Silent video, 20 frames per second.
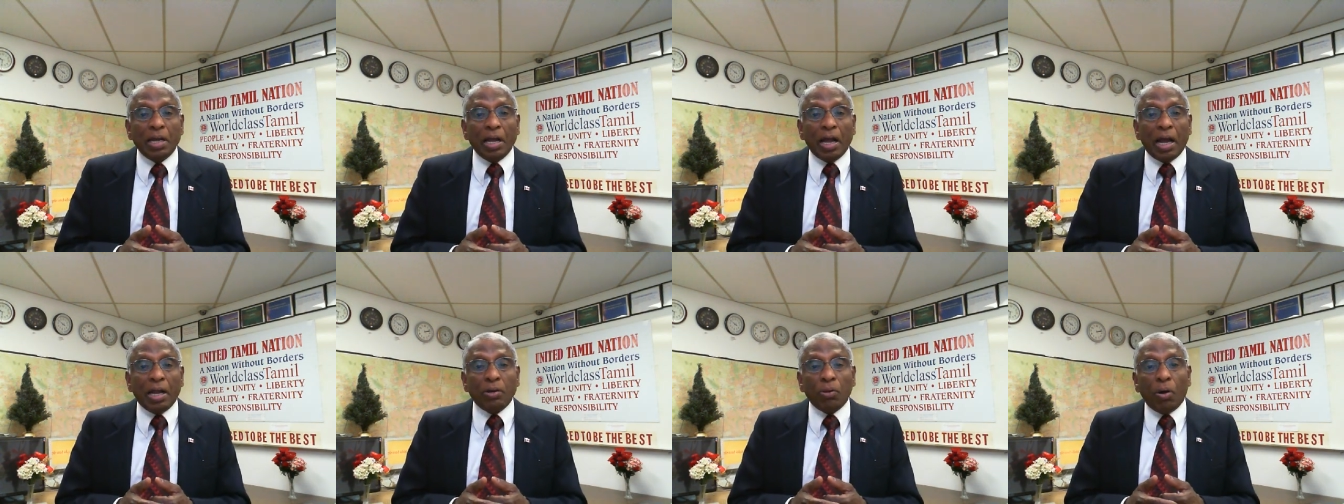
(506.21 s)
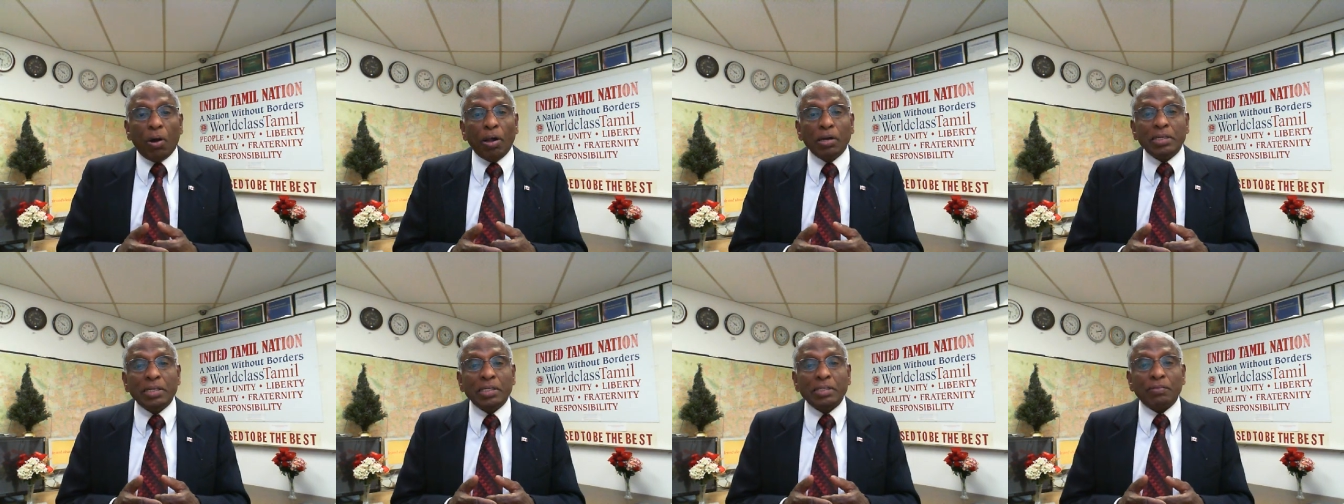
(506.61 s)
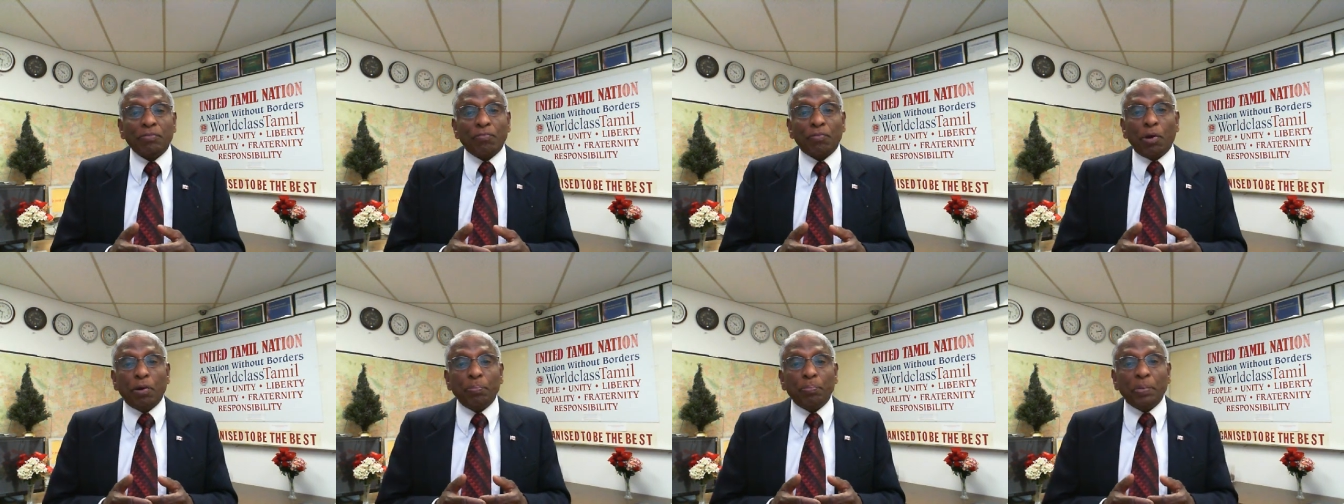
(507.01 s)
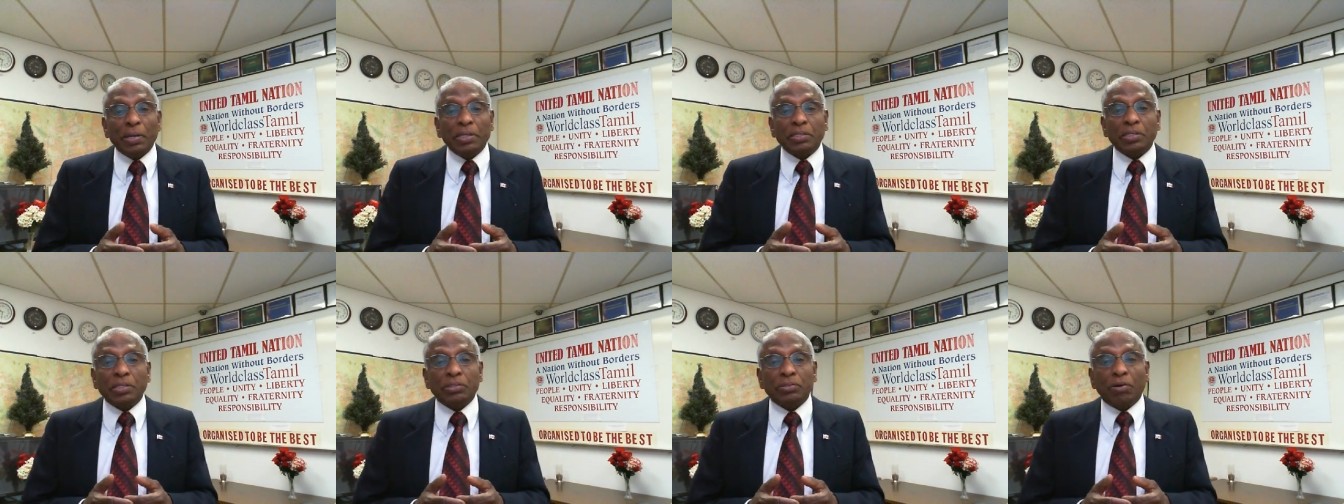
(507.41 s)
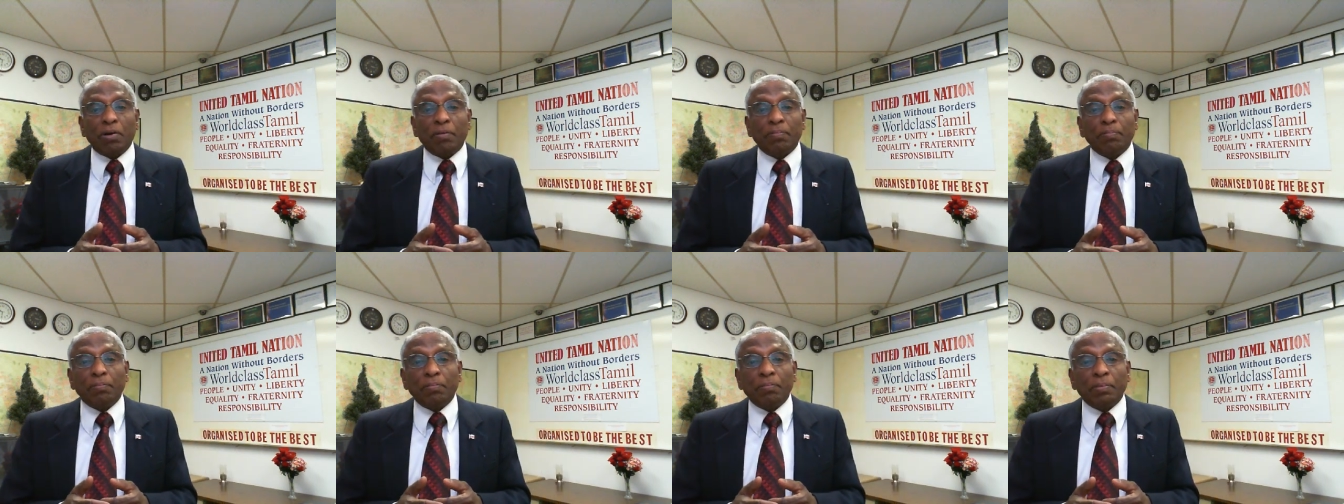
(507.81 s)
and all these front pieces of
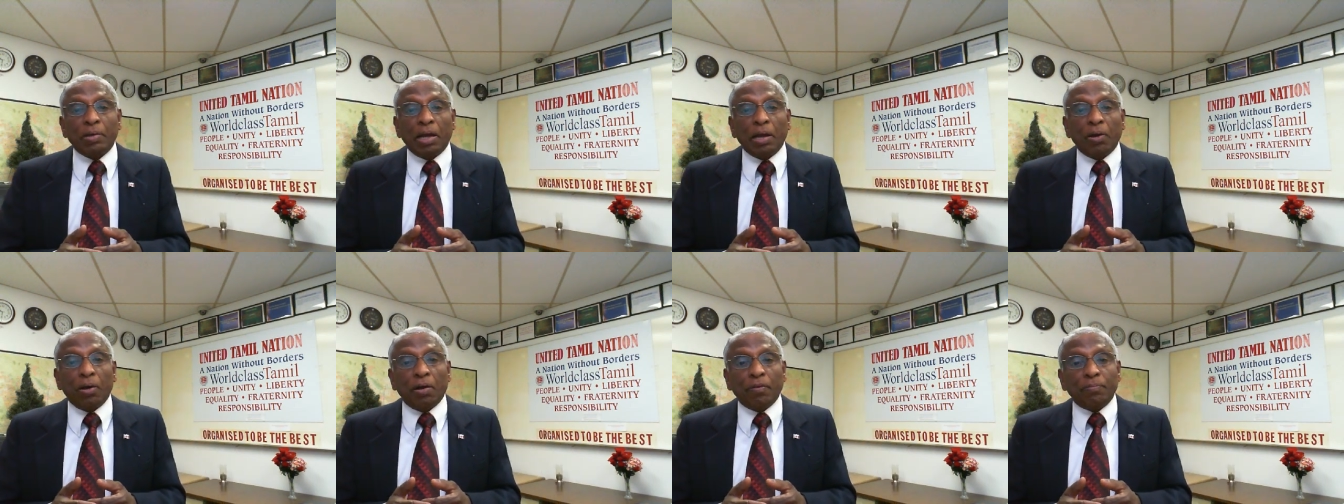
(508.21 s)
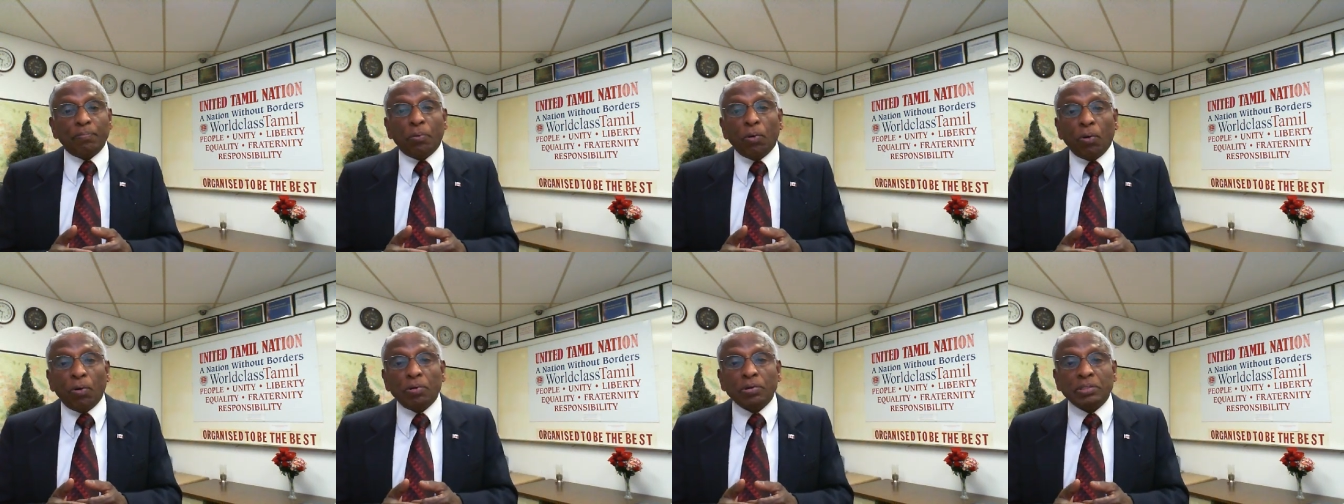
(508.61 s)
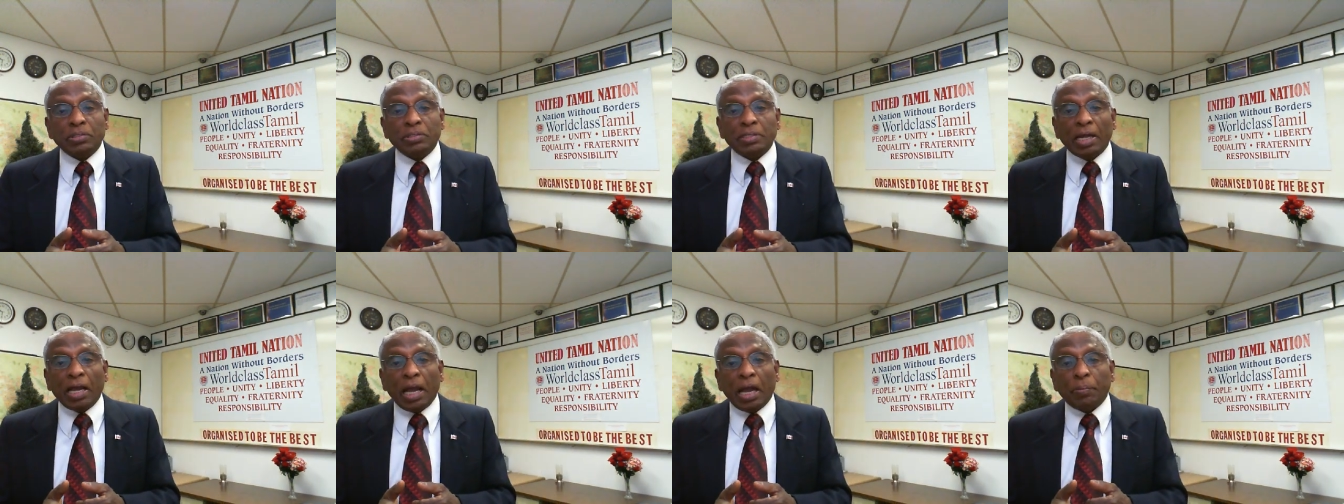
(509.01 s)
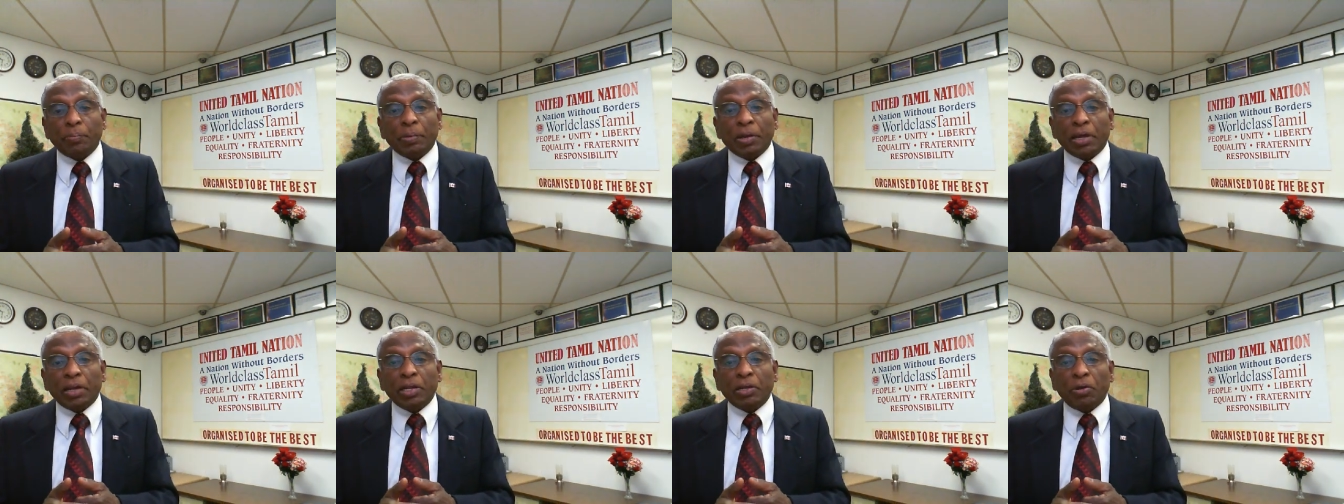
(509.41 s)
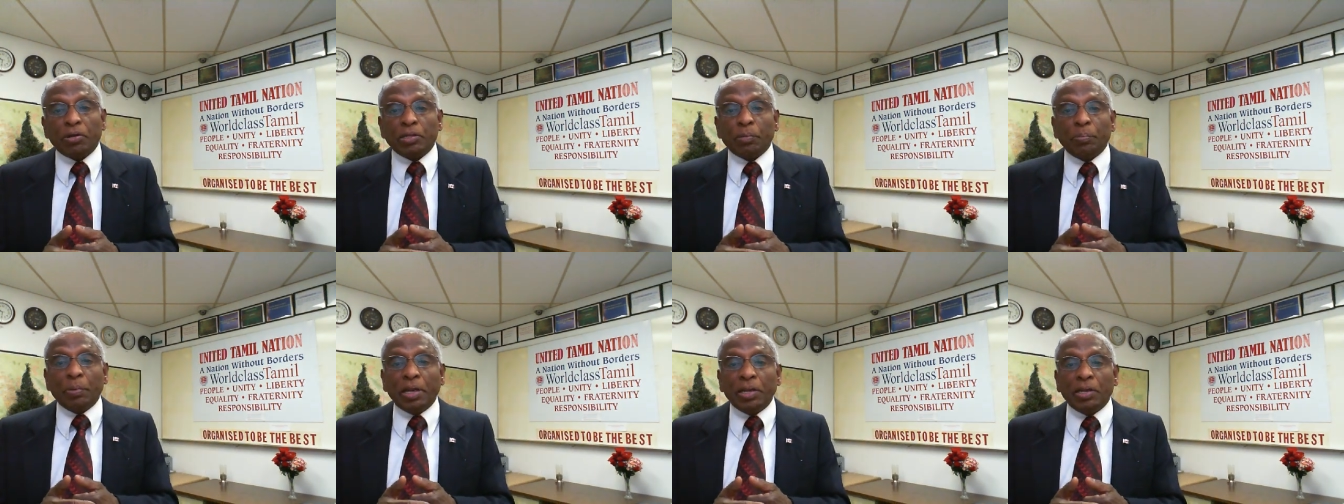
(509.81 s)
pawns appearing on the
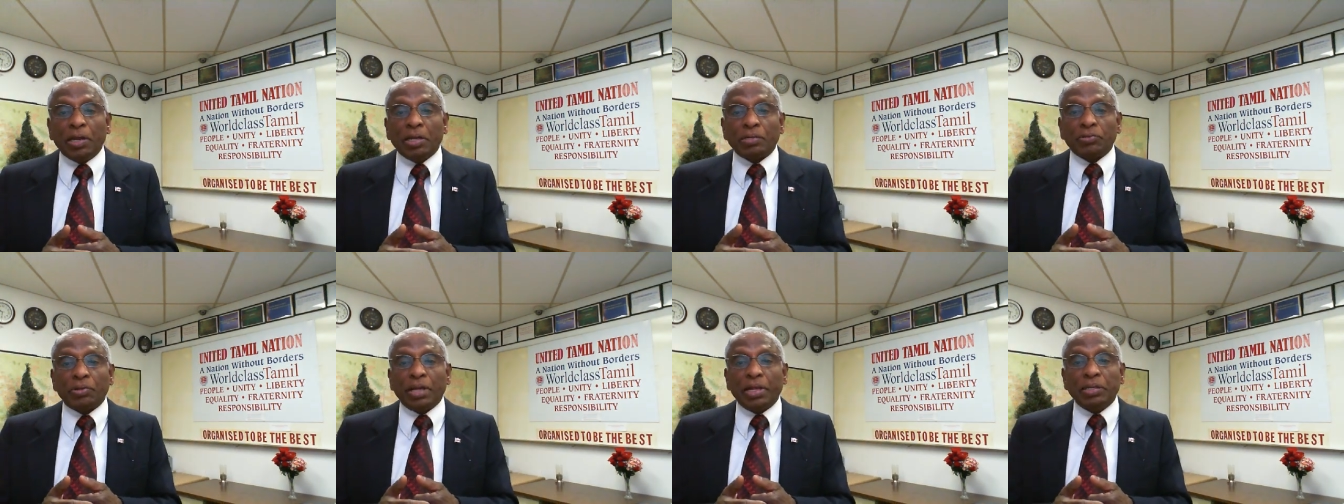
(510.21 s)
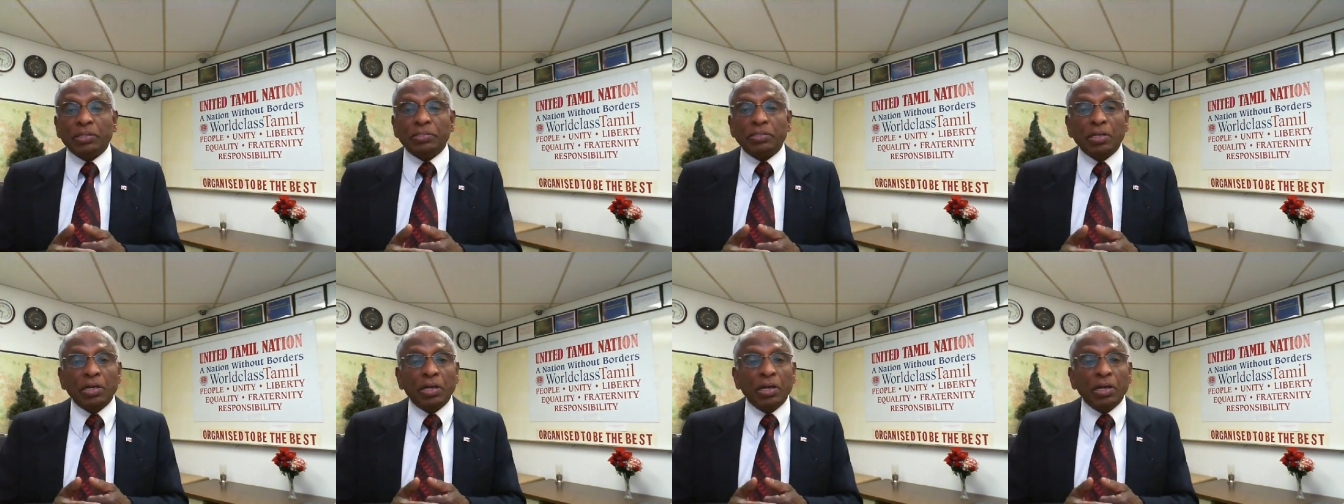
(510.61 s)
media screens